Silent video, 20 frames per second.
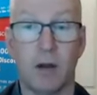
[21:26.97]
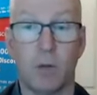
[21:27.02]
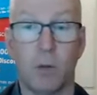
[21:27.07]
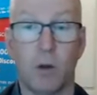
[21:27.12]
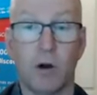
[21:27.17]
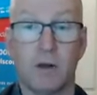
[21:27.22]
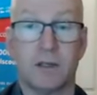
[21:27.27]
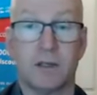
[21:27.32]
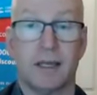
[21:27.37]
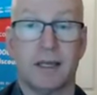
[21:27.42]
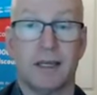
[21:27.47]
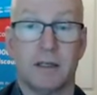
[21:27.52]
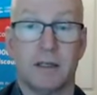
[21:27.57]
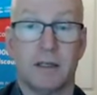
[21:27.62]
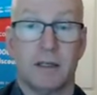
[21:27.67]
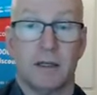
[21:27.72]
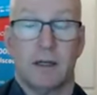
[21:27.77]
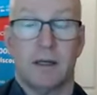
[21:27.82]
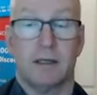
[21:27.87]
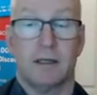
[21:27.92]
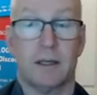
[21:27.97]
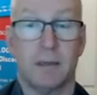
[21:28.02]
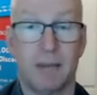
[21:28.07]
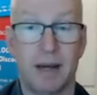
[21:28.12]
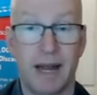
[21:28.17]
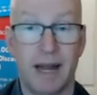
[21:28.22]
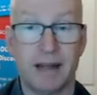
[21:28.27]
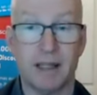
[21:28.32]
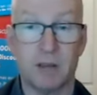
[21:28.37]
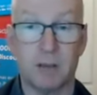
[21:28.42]
whilst there's some
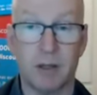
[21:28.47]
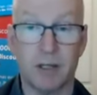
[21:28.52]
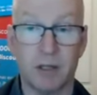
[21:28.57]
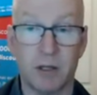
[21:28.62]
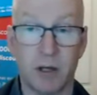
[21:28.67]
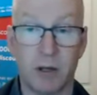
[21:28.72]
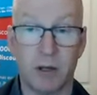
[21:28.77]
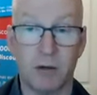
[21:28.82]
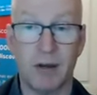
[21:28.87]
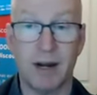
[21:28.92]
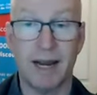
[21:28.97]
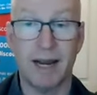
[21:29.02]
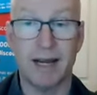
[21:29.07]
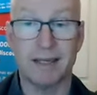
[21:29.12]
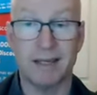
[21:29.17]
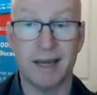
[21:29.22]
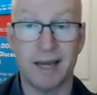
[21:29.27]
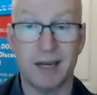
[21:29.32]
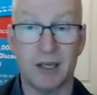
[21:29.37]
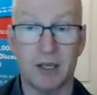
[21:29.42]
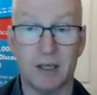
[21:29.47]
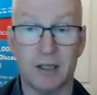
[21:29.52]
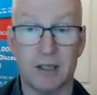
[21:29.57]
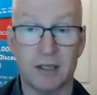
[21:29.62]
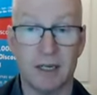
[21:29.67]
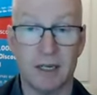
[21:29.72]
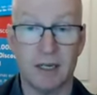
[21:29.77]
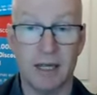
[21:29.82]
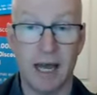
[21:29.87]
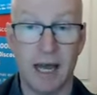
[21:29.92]
announcements on the
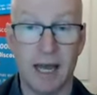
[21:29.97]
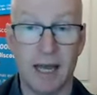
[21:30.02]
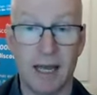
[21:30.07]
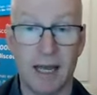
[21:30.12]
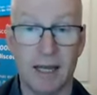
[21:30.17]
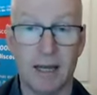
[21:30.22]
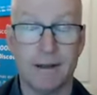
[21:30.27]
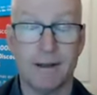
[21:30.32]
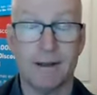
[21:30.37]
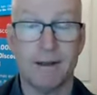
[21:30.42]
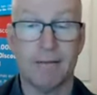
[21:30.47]
relaxations today,